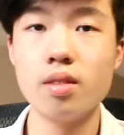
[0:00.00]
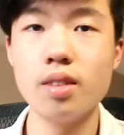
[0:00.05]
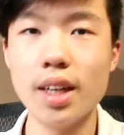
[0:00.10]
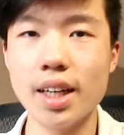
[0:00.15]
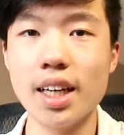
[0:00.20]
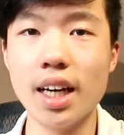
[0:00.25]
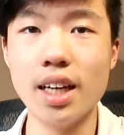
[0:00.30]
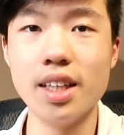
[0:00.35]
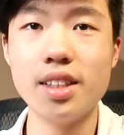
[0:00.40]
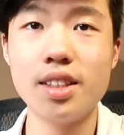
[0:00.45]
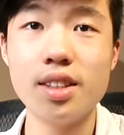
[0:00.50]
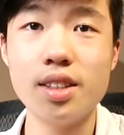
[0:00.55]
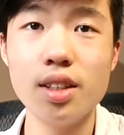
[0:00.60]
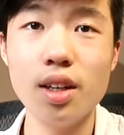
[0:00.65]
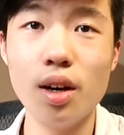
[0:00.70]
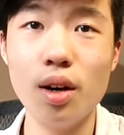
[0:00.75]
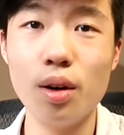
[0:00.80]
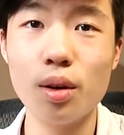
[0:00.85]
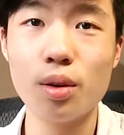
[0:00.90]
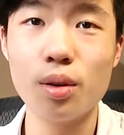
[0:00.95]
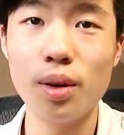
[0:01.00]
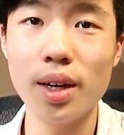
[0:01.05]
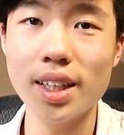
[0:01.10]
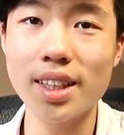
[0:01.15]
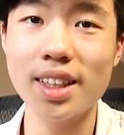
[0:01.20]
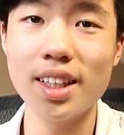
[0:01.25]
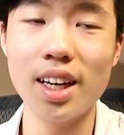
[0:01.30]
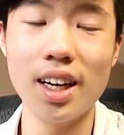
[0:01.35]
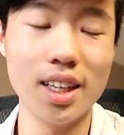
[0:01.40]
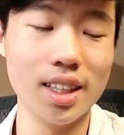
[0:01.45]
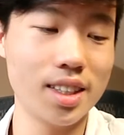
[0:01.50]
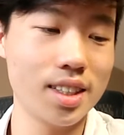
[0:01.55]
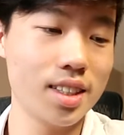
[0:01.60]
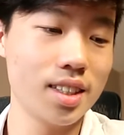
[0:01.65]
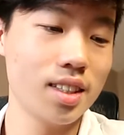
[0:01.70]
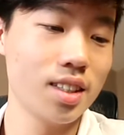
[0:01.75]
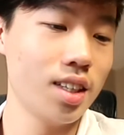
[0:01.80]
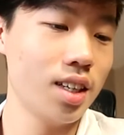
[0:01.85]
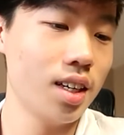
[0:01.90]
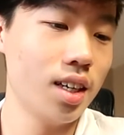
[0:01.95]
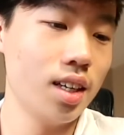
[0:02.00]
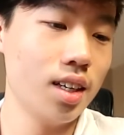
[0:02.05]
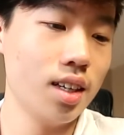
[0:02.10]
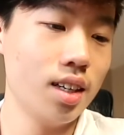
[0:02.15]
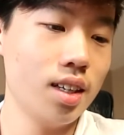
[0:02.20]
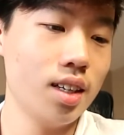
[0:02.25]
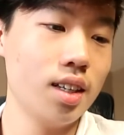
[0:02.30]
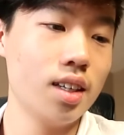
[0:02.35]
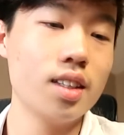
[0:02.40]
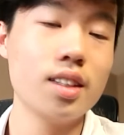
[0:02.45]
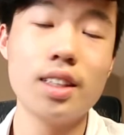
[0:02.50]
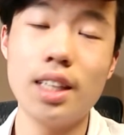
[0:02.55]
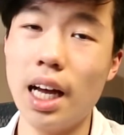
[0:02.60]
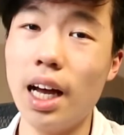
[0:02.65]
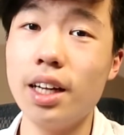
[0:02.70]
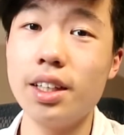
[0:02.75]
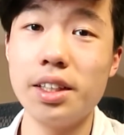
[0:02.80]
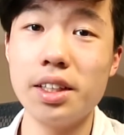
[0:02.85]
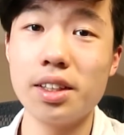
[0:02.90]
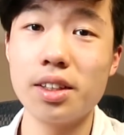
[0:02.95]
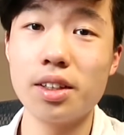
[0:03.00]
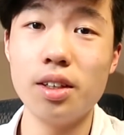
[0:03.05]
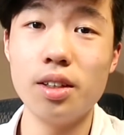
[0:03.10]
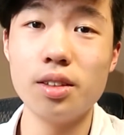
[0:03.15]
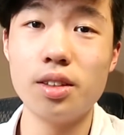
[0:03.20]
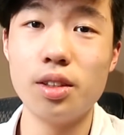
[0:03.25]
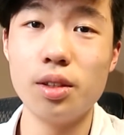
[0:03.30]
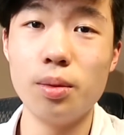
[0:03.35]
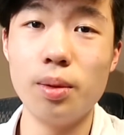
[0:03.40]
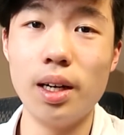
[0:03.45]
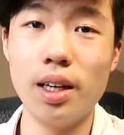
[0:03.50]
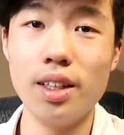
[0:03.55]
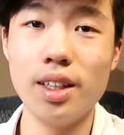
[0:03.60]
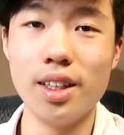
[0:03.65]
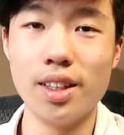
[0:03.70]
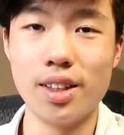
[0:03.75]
Right guys, so quick thoughts. That didn't go too well